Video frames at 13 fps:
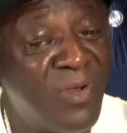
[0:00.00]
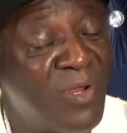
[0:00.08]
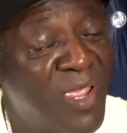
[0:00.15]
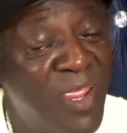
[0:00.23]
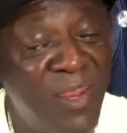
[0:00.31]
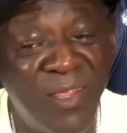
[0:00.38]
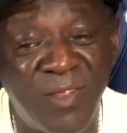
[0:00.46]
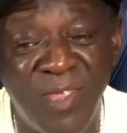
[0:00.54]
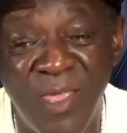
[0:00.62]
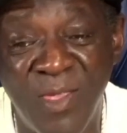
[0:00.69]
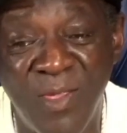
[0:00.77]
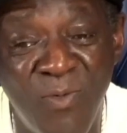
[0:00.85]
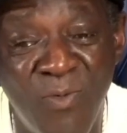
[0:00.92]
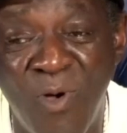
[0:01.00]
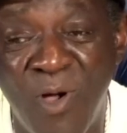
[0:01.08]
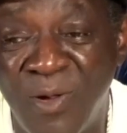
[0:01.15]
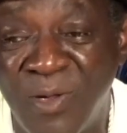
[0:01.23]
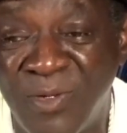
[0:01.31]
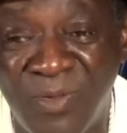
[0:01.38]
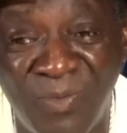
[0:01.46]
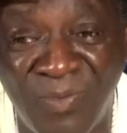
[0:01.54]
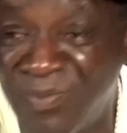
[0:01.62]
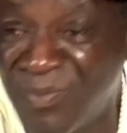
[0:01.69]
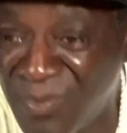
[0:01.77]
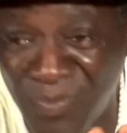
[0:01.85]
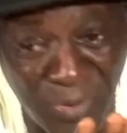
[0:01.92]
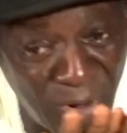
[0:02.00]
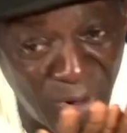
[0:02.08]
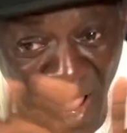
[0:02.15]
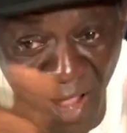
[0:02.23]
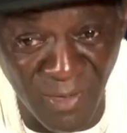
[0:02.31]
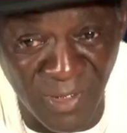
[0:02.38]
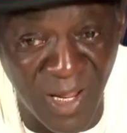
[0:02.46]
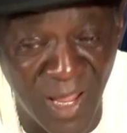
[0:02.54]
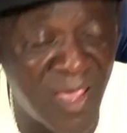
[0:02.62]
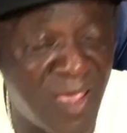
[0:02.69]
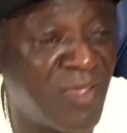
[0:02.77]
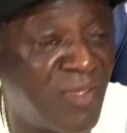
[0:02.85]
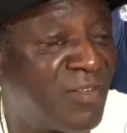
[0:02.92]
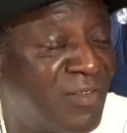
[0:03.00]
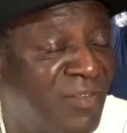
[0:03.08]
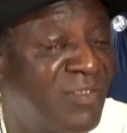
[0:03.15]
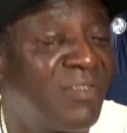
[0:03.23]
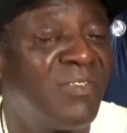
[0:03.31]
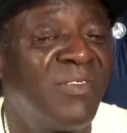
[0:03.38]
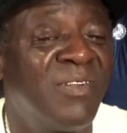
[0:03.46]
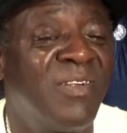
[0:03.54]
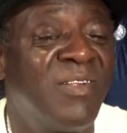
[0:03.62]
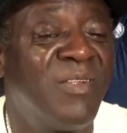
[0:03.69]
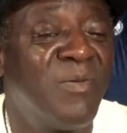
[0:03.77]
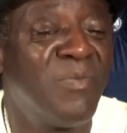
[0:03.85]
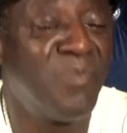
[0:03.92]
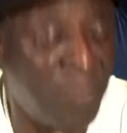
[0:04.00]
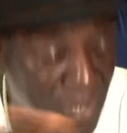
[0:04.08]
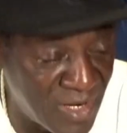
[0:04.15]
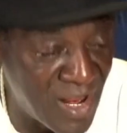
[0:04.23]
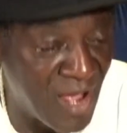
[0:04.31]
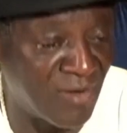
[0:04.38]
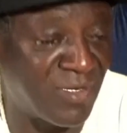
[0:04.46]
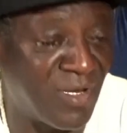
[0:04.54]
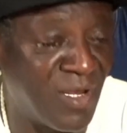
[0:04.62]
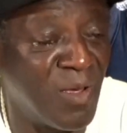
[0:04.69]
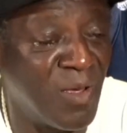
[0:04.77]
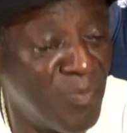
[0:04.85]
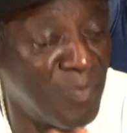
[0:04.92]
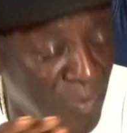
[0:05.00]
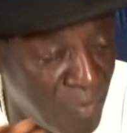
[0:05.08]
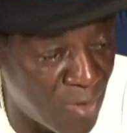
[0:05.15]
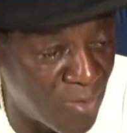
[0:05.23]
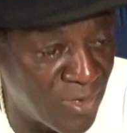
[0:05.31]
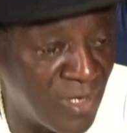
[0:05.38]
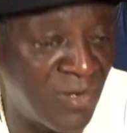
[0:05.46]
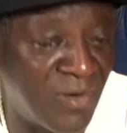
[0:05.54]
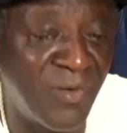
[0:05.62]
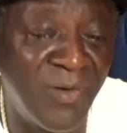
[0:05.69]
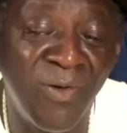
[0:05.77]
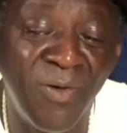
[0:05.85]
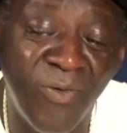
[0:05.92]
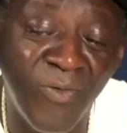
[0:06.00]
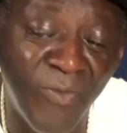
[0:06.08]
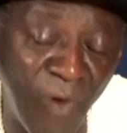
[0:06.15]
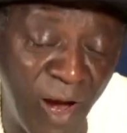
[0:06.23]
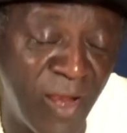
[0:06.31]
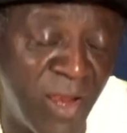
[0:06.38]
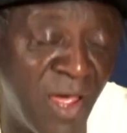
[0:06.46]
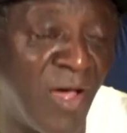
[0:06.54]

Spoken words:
Anything you want to put out there? Put it out there. Promote it. Right now.